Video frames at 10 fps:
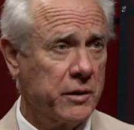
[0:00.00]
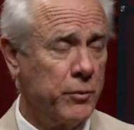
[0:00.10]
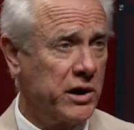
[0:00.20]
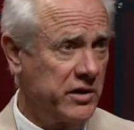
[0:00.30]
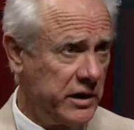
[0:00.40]
look at
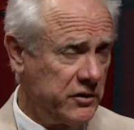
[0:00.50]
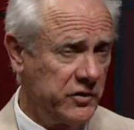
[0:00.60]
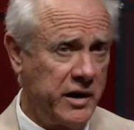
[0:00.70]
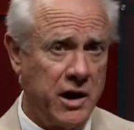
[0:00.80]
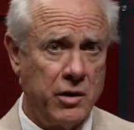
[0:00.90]

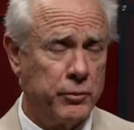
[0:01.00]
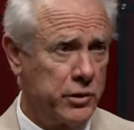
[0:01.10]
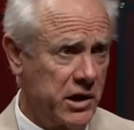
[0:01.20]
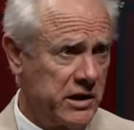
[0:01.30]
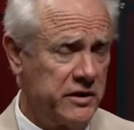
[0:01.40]
Martineztown,
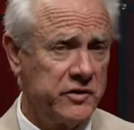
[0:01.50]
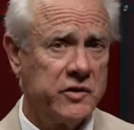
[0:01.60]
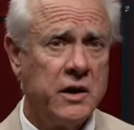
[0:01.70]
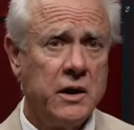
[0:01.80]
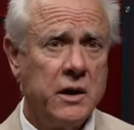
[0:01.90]
Barelas, mm
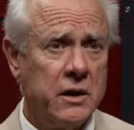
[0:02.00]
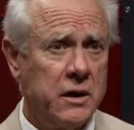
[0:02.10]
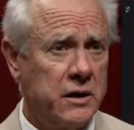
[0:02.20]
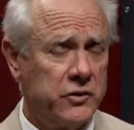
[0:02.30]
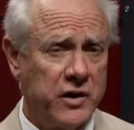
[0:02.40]
-hmm.
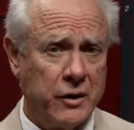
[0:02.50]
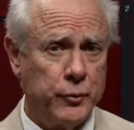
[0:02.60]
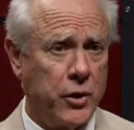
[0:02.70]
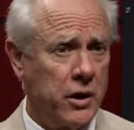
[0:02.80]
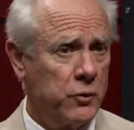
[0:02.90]
uh, South
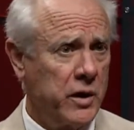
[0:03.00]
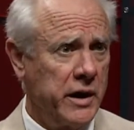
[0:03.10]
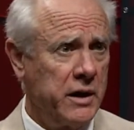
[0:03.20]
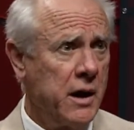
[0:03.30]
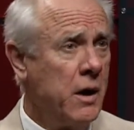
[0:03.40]

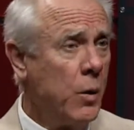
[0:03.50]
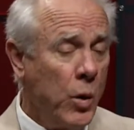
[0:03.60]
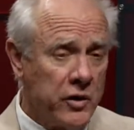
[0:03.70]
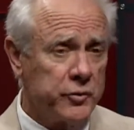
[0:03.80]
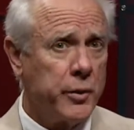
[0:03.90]
Broadway,
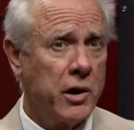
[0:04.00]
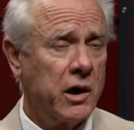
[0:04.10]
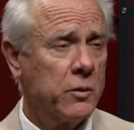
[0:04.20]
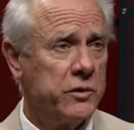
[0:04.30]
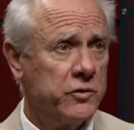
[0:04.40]
Wells
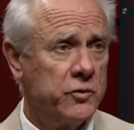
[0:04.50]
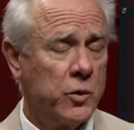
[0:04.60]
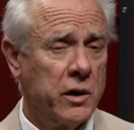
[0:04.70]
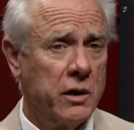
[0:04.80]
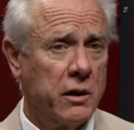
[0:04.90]
Park, which is
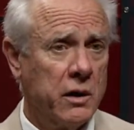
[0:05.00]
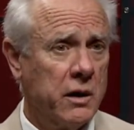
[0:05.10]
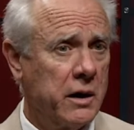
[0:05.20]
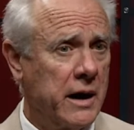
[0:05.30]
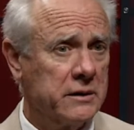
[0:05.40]
where
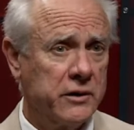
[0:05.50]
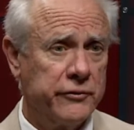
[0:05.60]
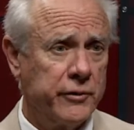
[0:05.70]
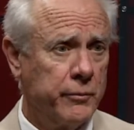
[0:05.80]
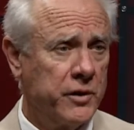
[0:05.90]
uh, I lived
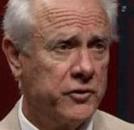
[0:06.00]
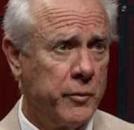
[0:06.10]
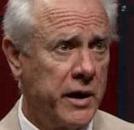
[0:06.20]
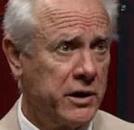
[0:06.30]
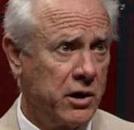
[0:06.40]
for much of
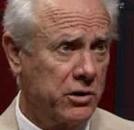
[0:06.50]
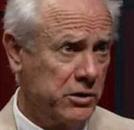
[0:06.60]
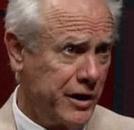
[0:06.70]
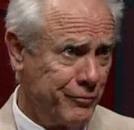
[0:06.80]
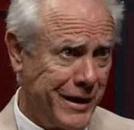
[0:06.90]
my younger
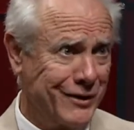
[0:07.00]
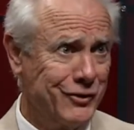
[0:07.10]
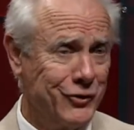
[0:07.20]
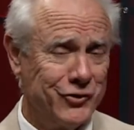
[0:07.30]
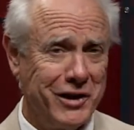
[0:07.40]
life back in
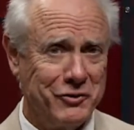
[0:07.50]
those mm-hmm.